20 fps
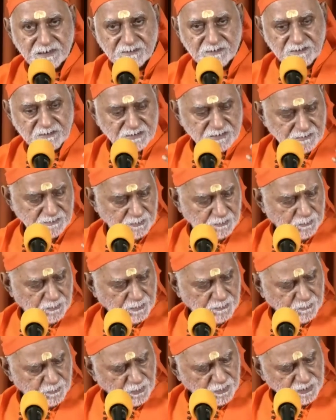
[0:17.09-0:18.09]
This,
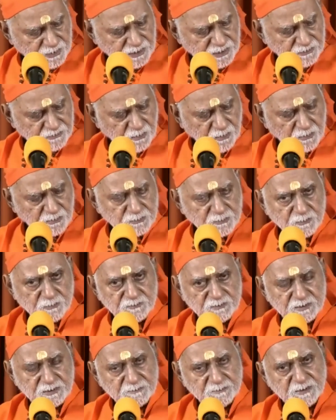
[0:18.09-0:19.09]
your body is also
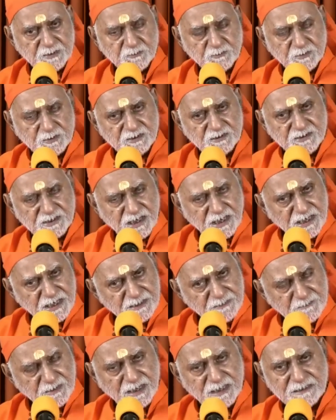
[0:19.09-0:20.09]
visible to the
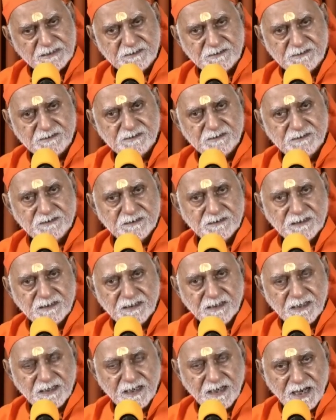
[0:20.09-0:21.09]
same eyes.
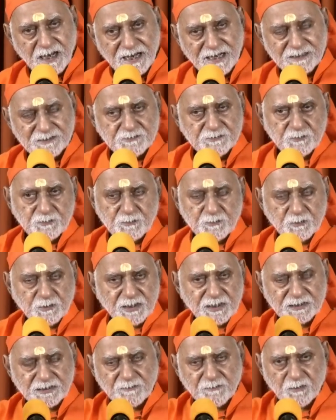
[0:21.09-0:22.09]
As you look
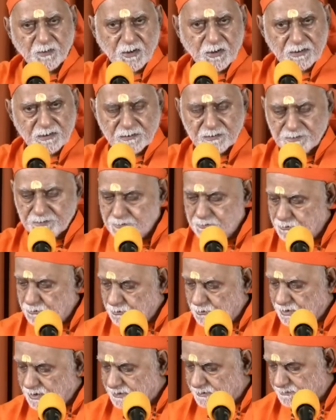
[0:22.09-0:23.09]
at the wall, you
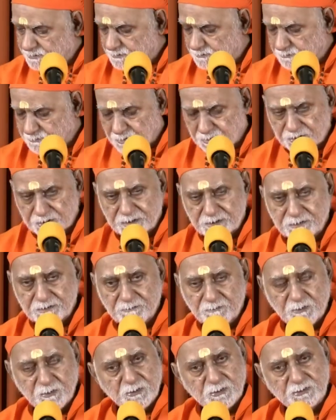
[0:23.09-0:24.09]
look at your body.
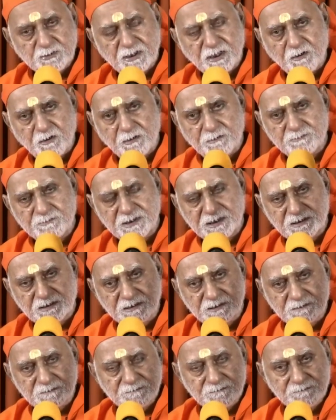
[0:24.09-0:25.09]
Both are
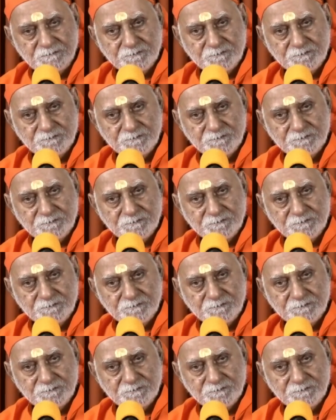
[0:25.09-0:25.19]
objects.